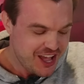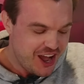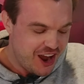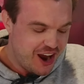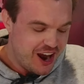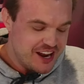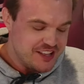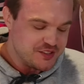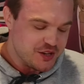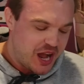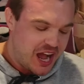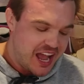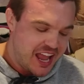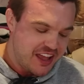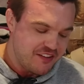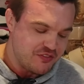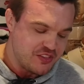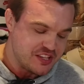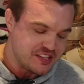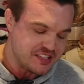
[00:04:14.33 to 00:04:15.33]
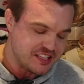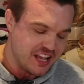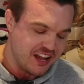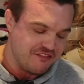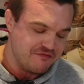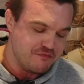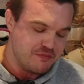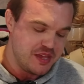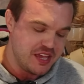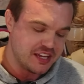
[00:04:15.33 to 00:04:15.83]
All right, so I have this
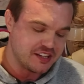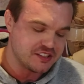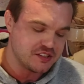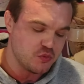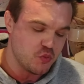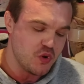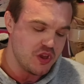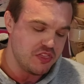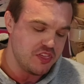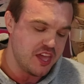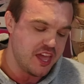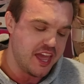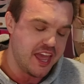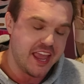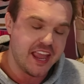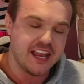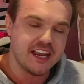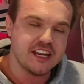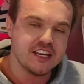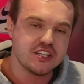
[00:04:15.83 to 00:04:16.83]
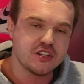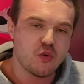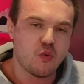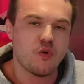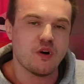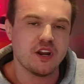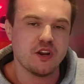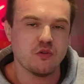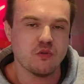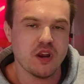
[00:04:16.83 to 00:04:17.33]
stuff mixed with a
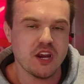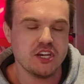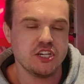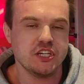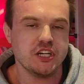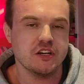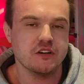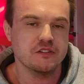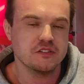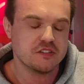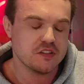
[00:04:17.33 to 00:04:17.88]
80-20 ratio.